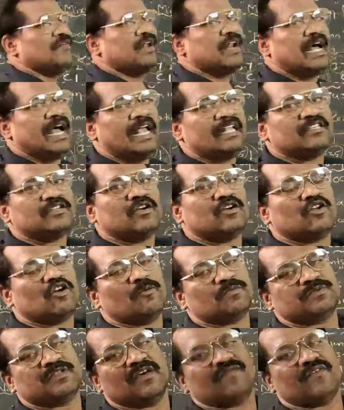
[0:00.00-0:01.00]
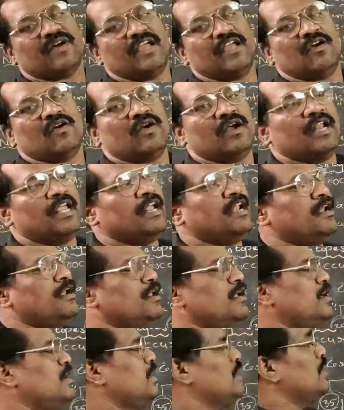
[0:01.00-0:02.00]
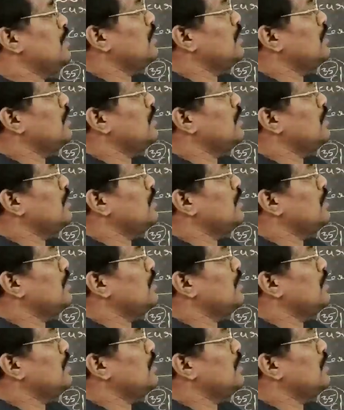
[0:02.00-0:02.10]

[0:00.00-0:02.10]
for isotopes of iodine,